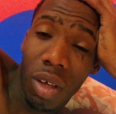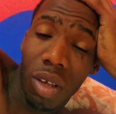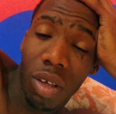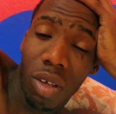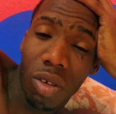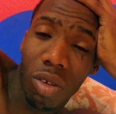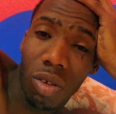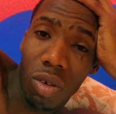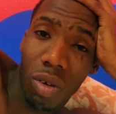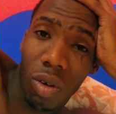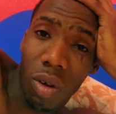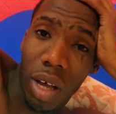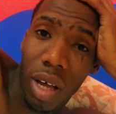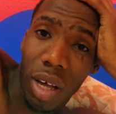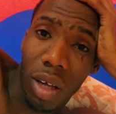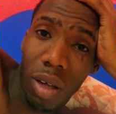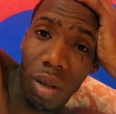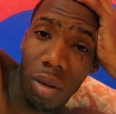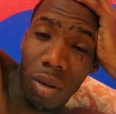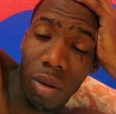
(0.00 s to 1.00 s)
So
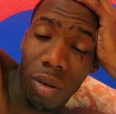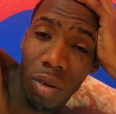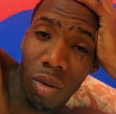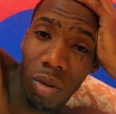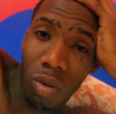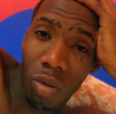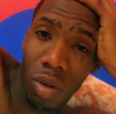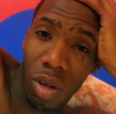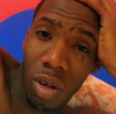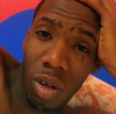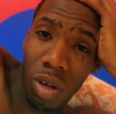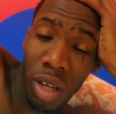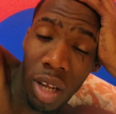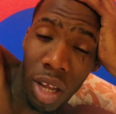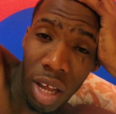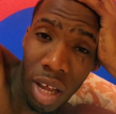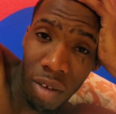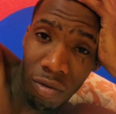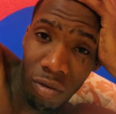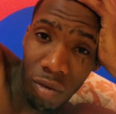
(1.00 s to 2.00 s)
I went on
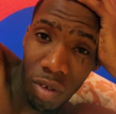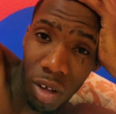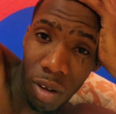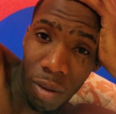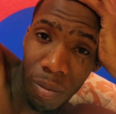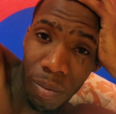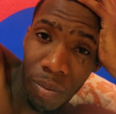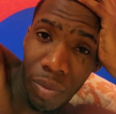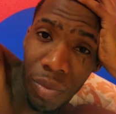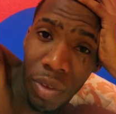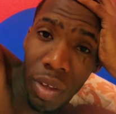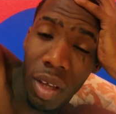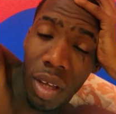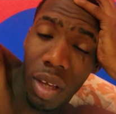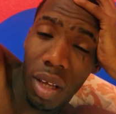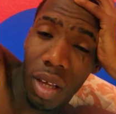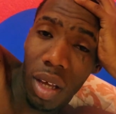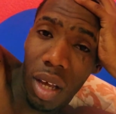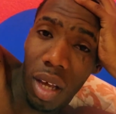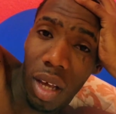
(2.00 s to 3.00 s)
Canva
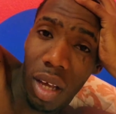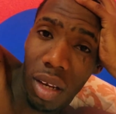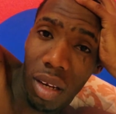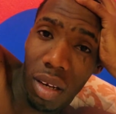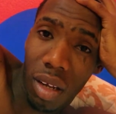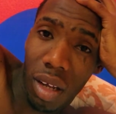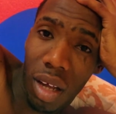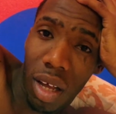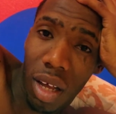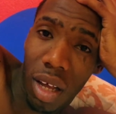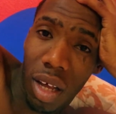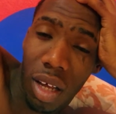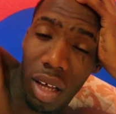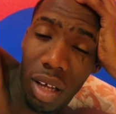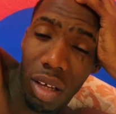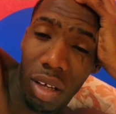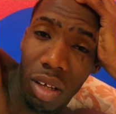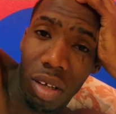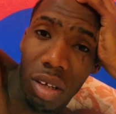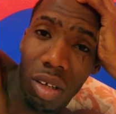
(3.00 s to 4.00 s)
and
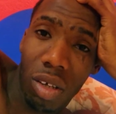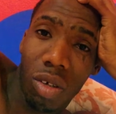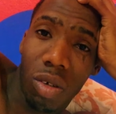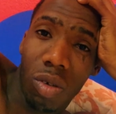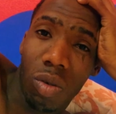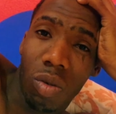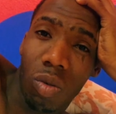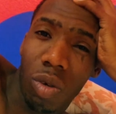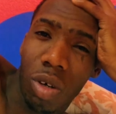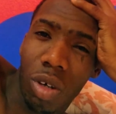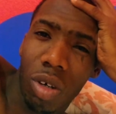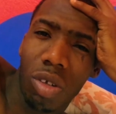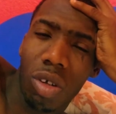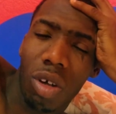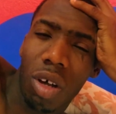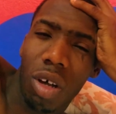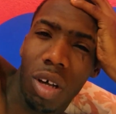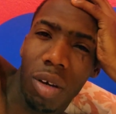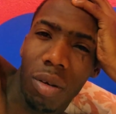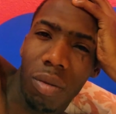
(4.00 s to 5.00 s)
I worked
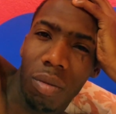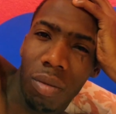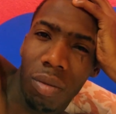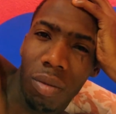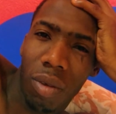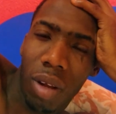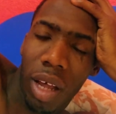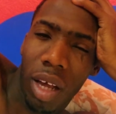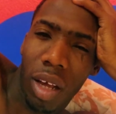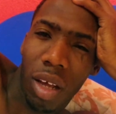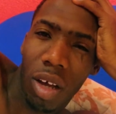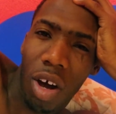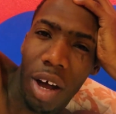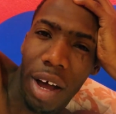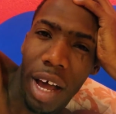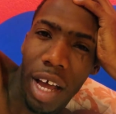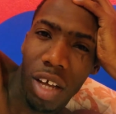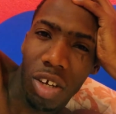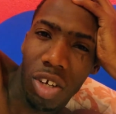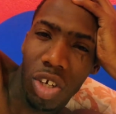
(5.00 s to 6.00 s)
on like
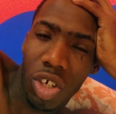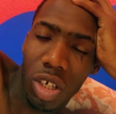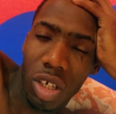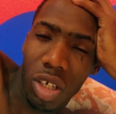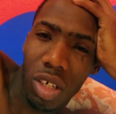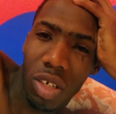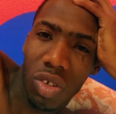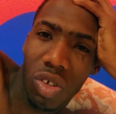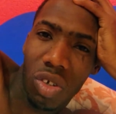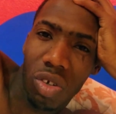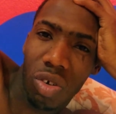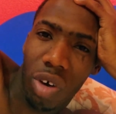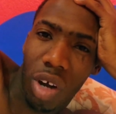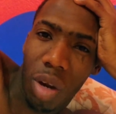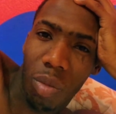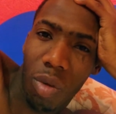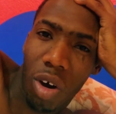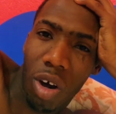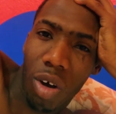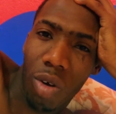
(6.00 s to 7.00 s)
IG,
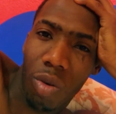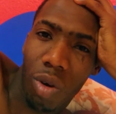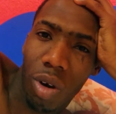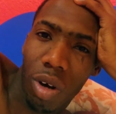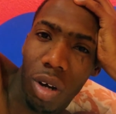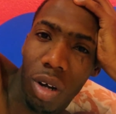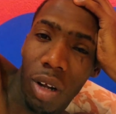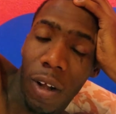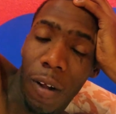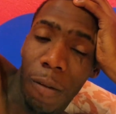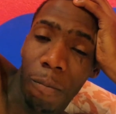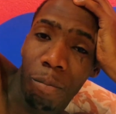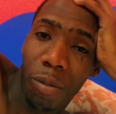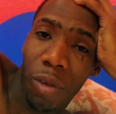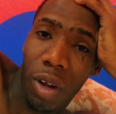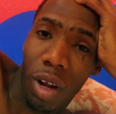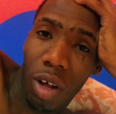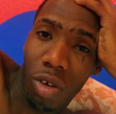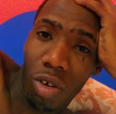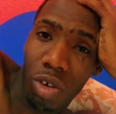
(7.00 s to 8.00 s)
Instagram artwork
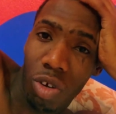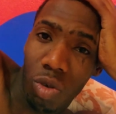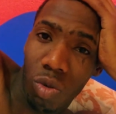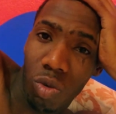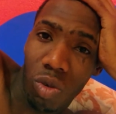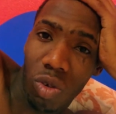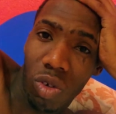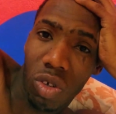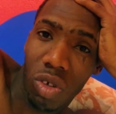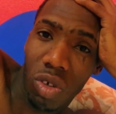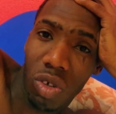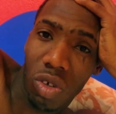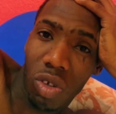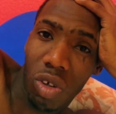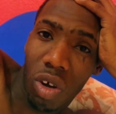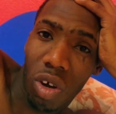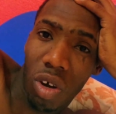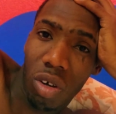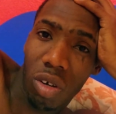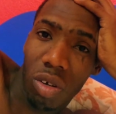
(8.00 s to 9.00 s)
that I would use to
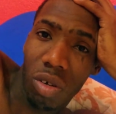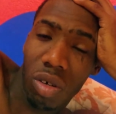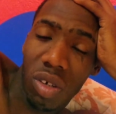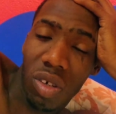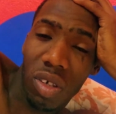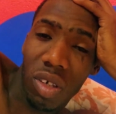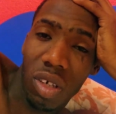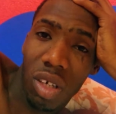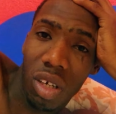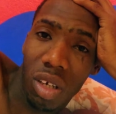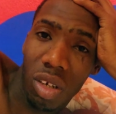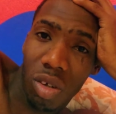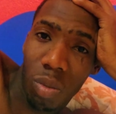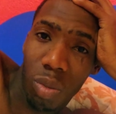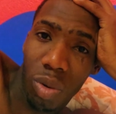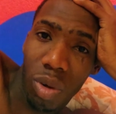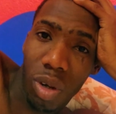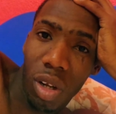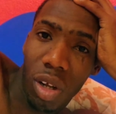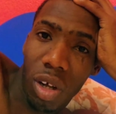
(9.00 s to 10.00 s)
start seeding the
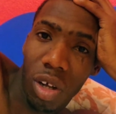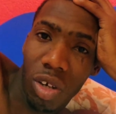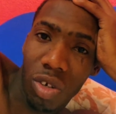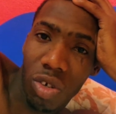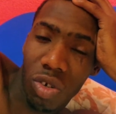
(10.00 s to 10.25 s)
pre-launch.